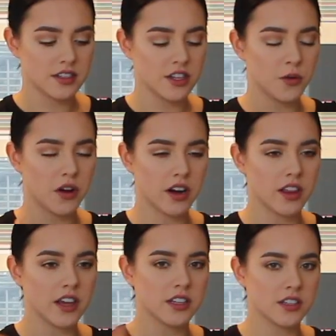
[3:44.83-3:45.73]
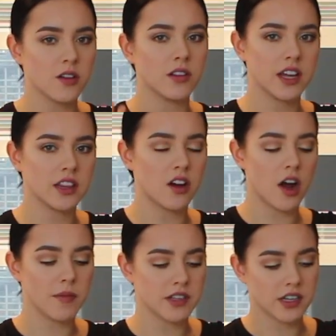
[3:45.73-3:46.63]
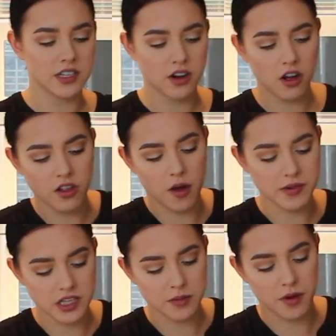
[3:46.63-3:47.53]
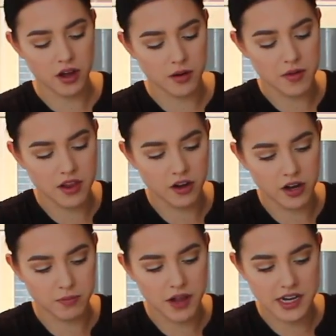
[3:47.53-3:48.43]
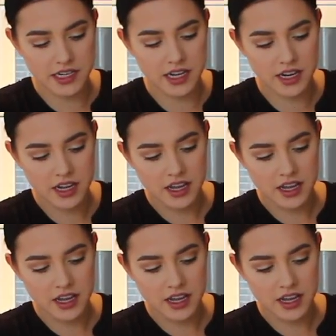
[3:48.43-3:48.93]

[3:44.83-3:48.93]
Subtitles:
you want to like slowly get the almonds up, because they're all the almonds at the bottom, and then you're going to blend it.